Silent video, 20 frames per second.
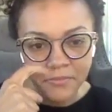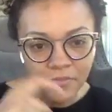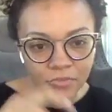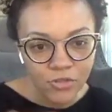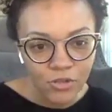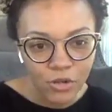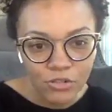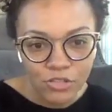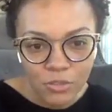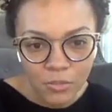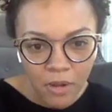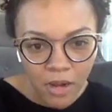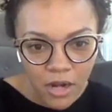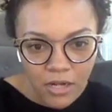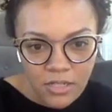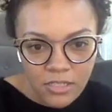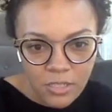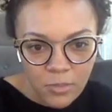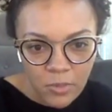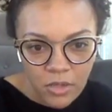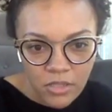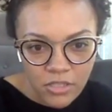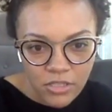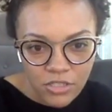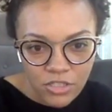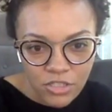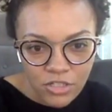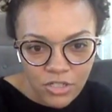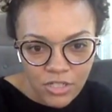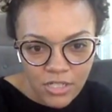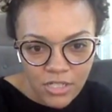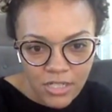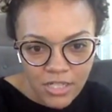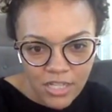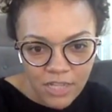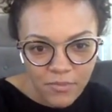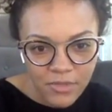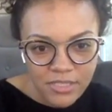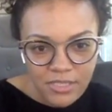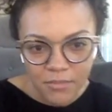Throw some hearts up on the screen.
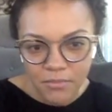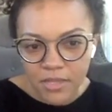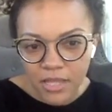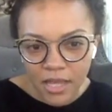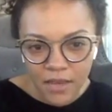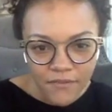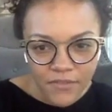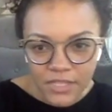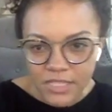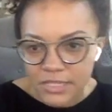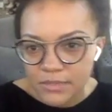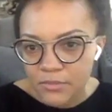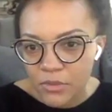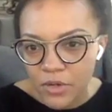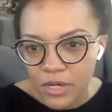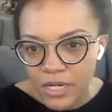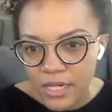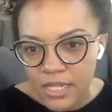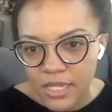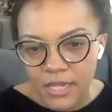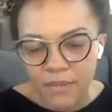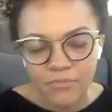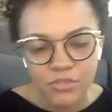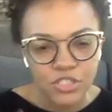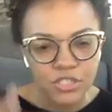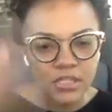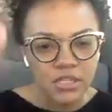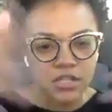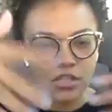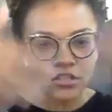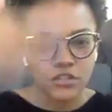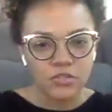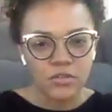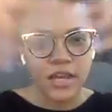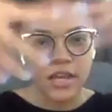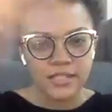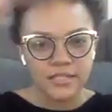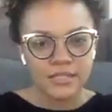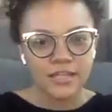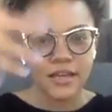Give me some love this morning. I'm sending you
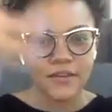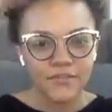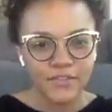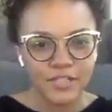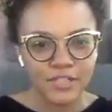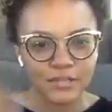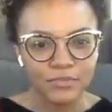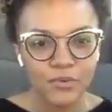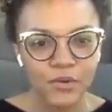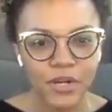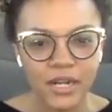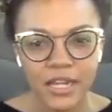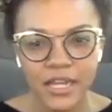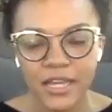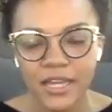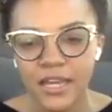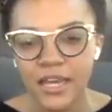guys love this morning.